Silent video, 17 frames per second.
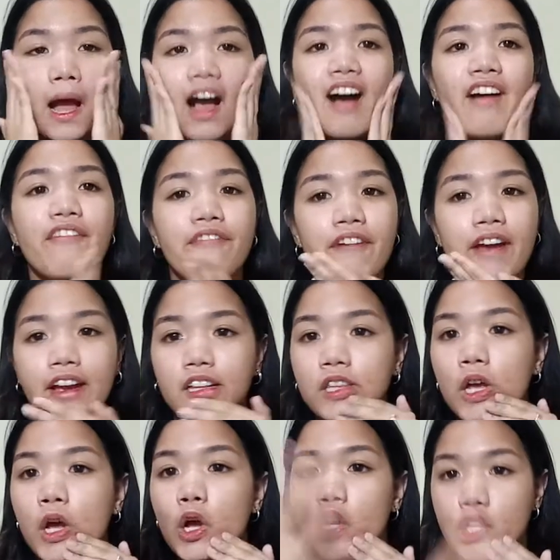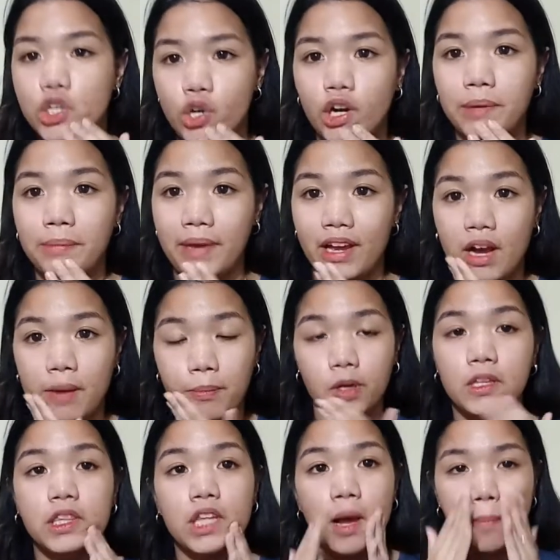affect your makeup
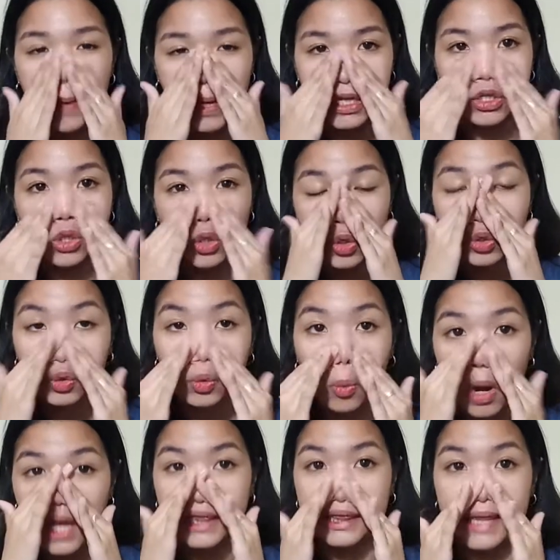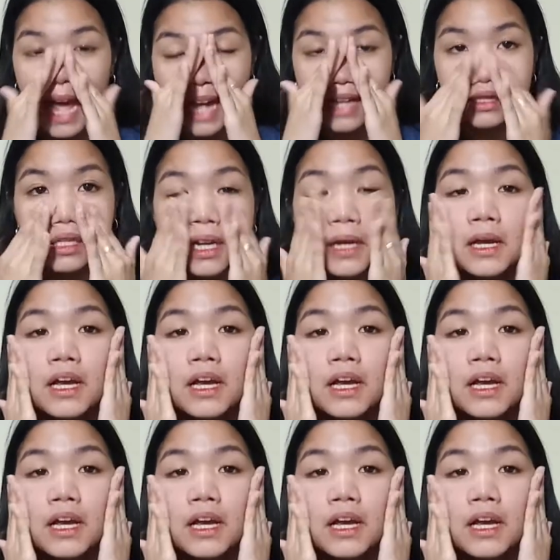on top, and you don't want that.